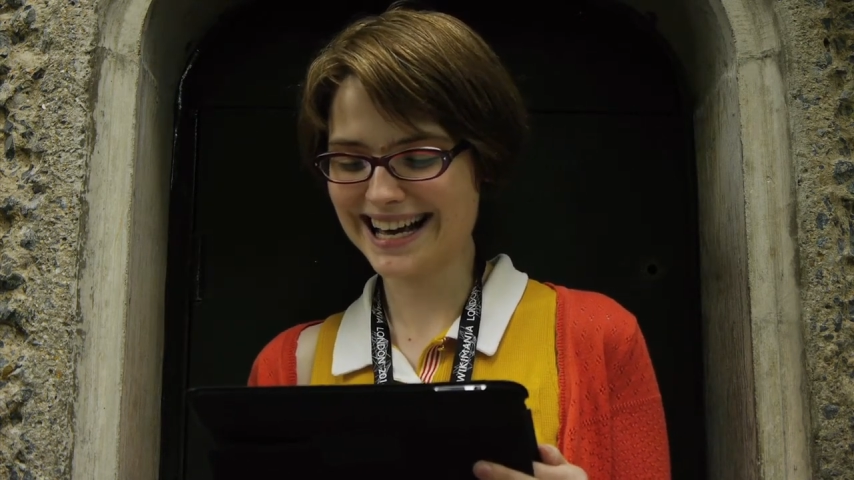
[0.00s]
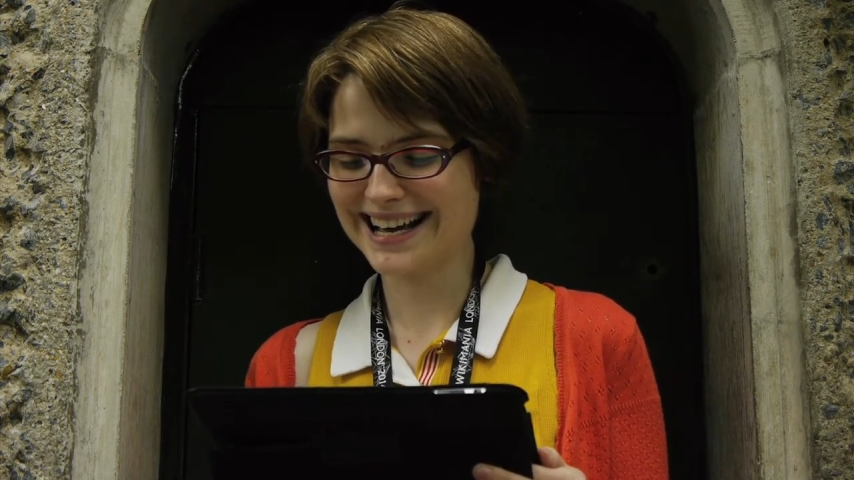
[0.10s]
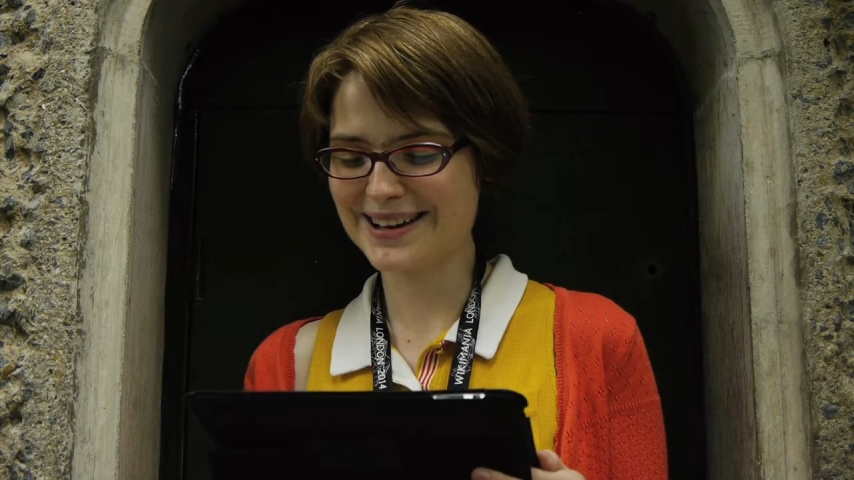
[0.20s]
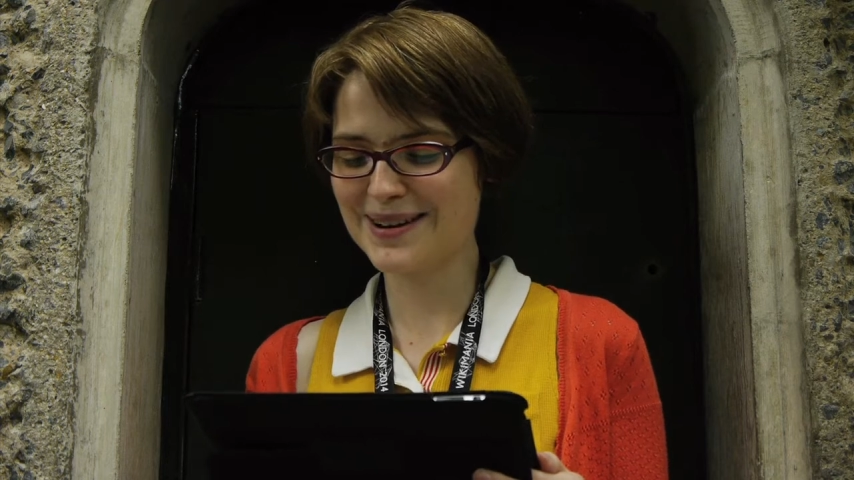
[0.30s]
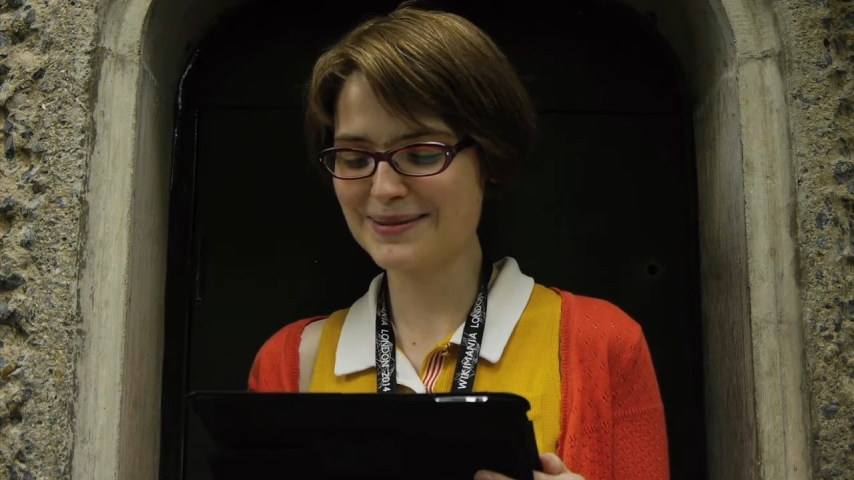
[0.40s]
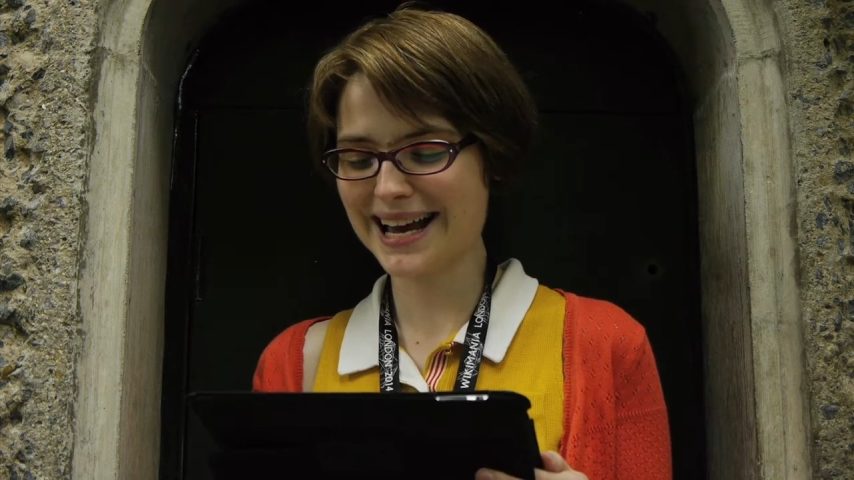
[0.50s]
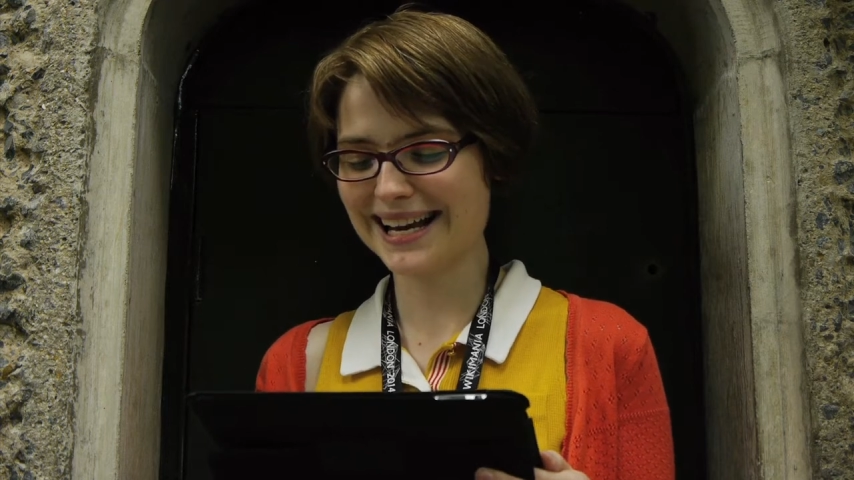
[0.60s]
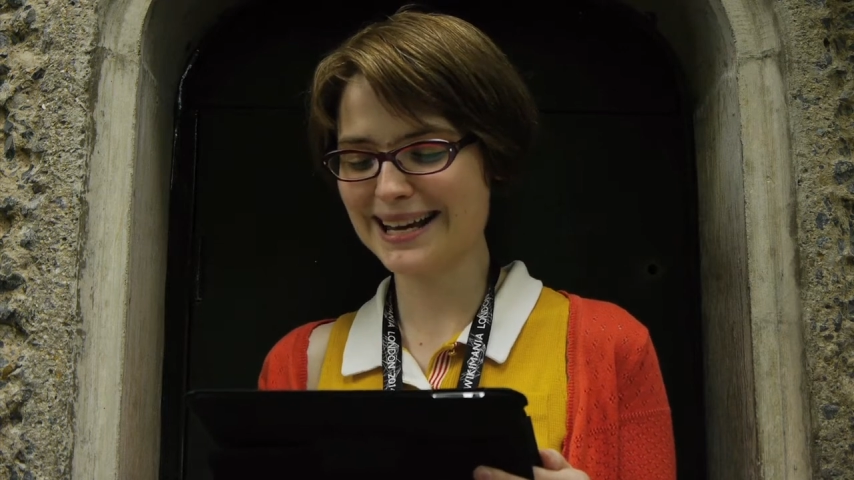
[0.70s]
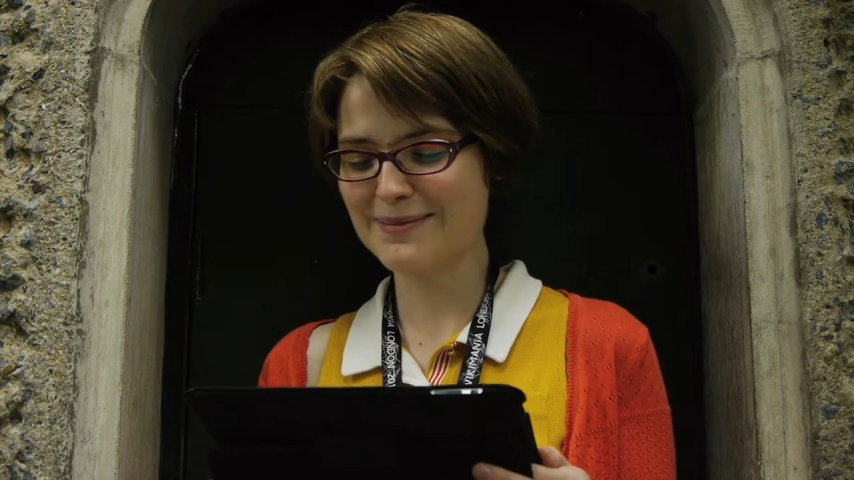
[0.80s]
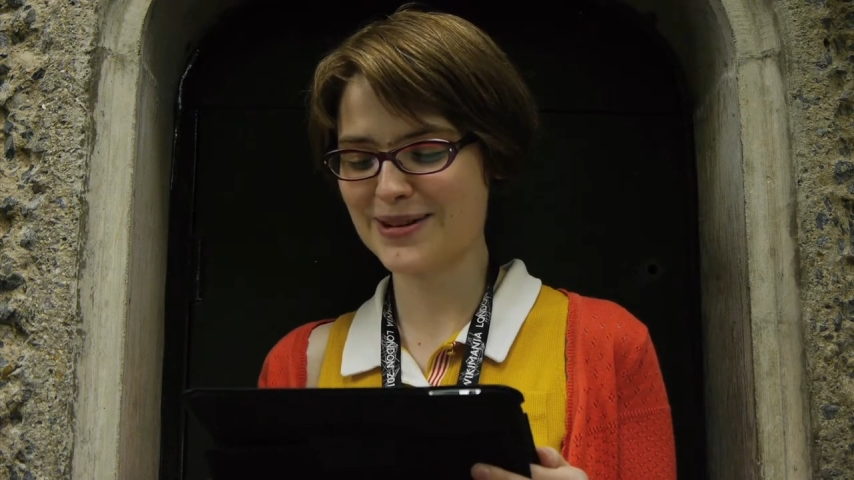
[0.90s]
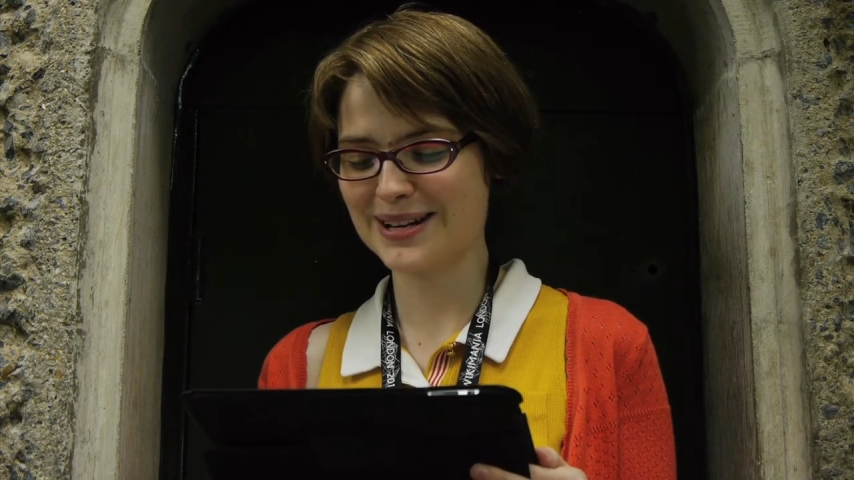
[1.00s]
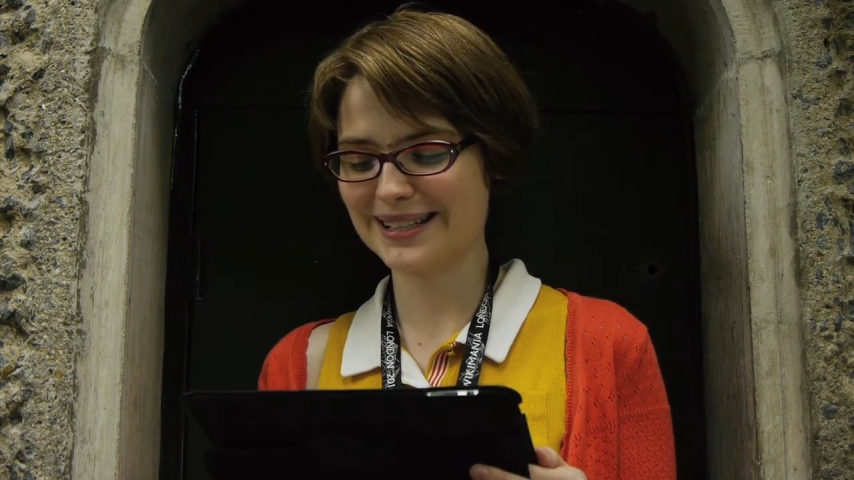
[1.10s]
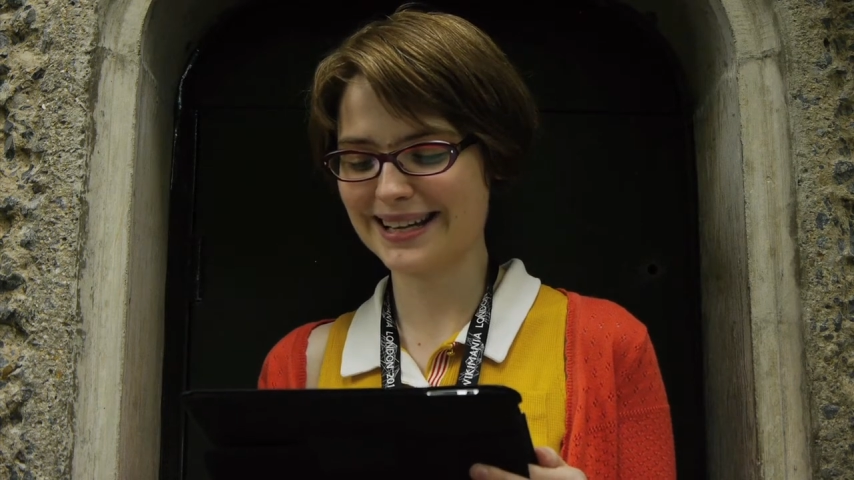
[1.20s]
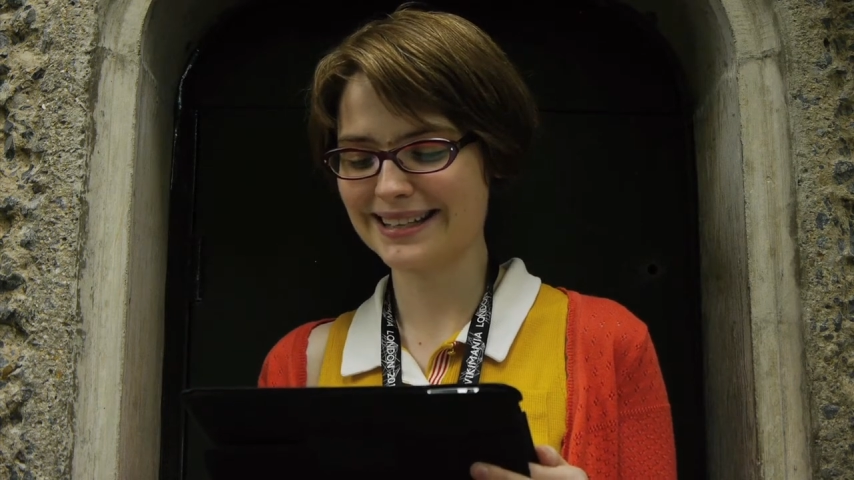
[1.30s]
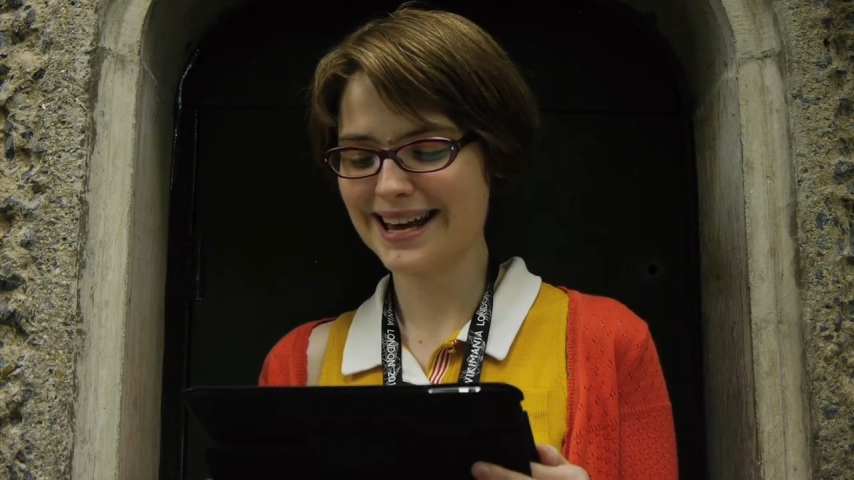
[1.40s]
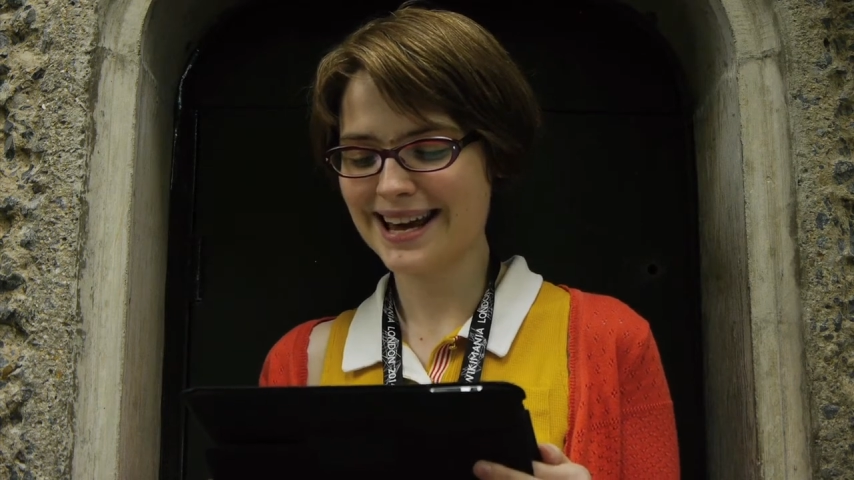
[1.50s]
a cryptanalytic process